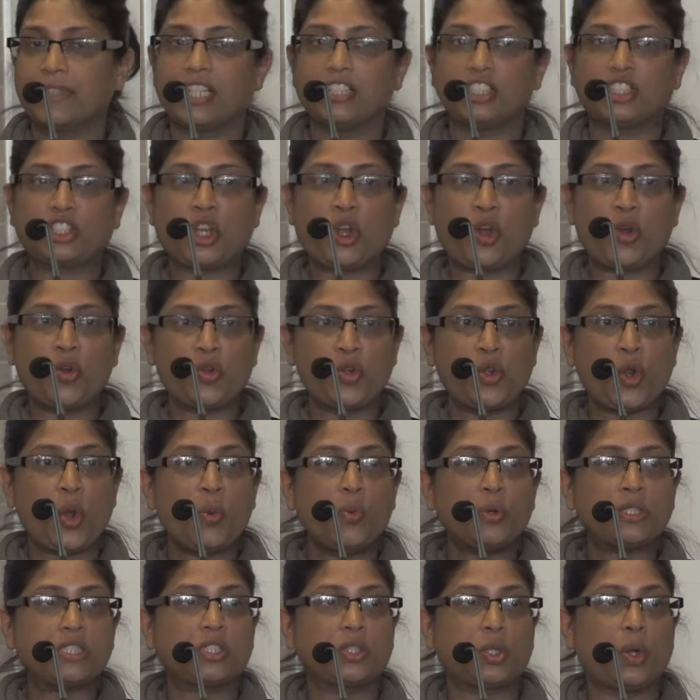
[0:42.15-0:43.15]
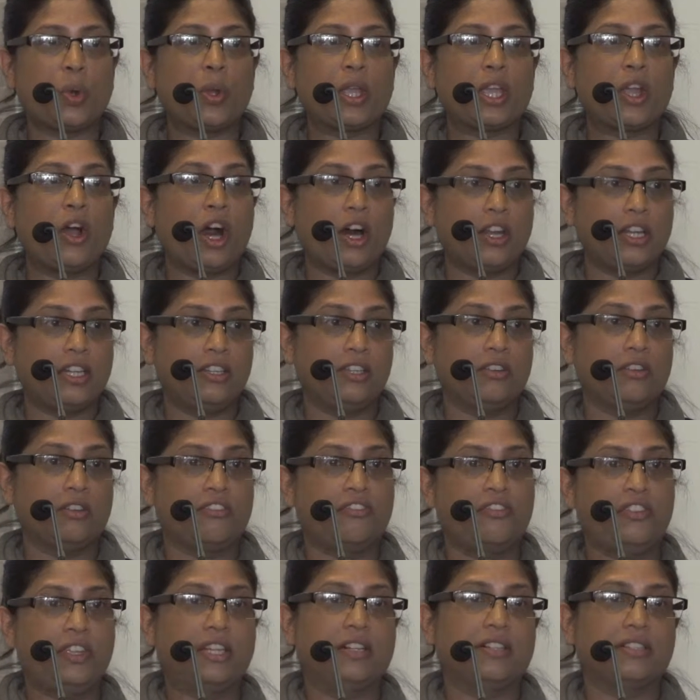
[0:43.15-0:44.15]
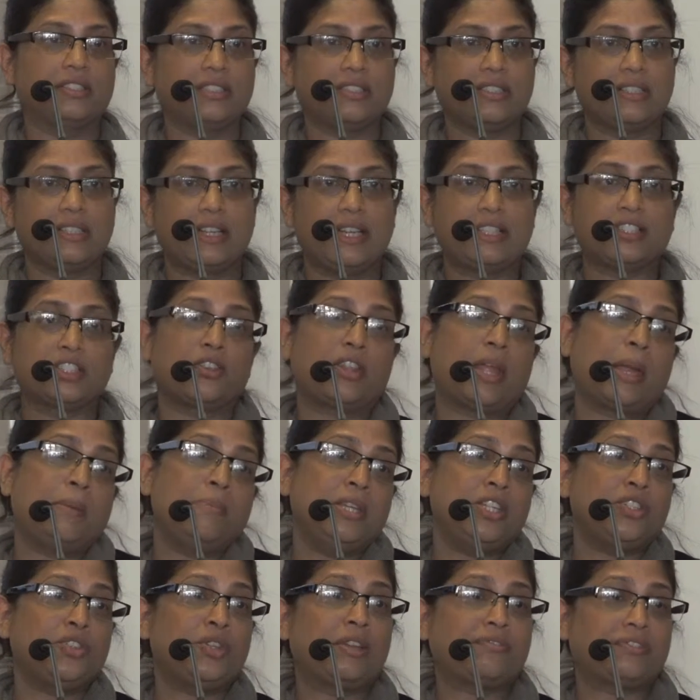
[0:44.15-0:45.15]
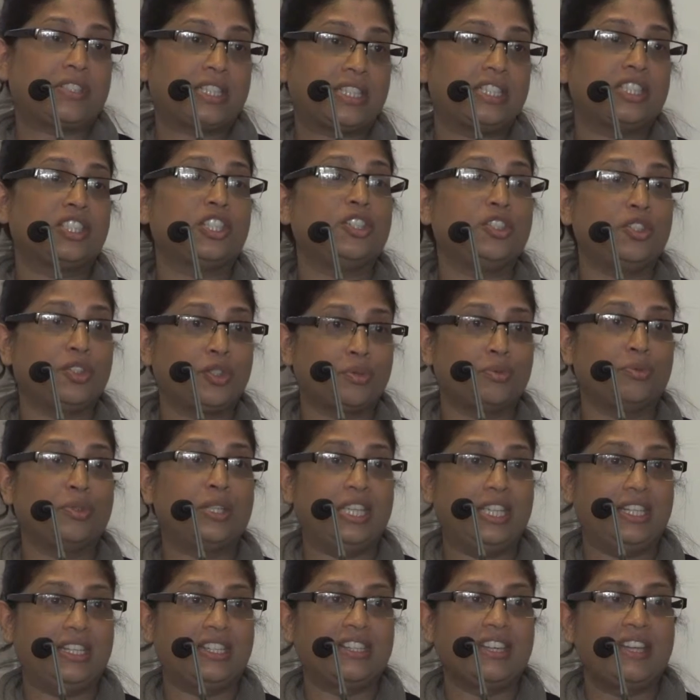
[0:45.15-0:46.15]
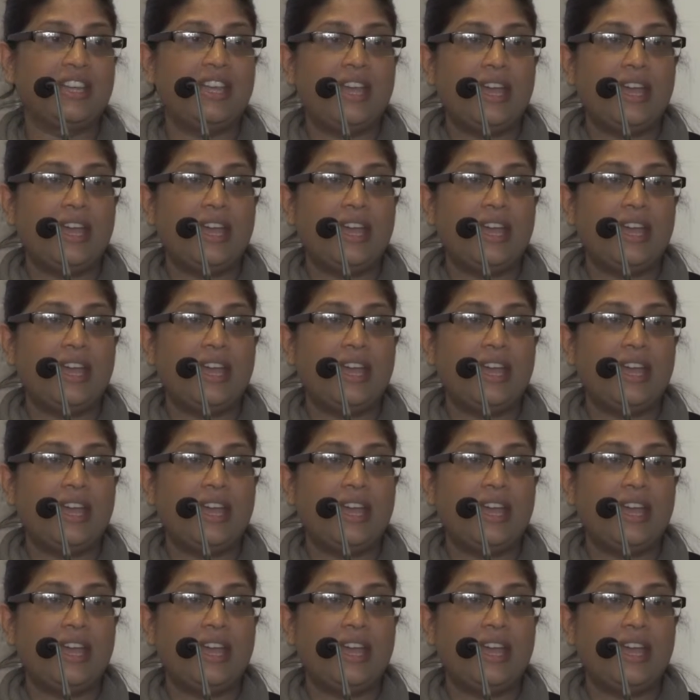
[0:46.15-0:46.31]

So know what's going on in your field. And so that means you have to continue to read.